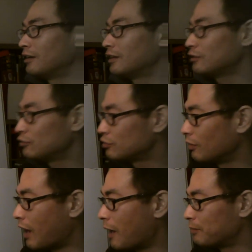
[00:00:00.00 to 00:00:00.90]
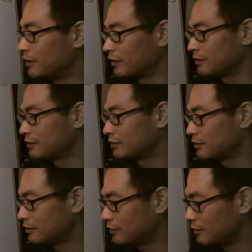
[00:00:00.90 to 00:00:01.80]
Let's do some optics.
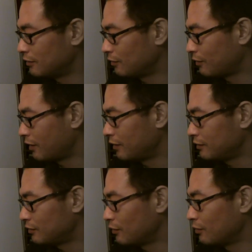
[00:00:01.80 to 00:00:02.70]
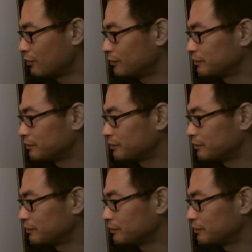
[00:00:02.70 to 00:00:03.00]
Okay, so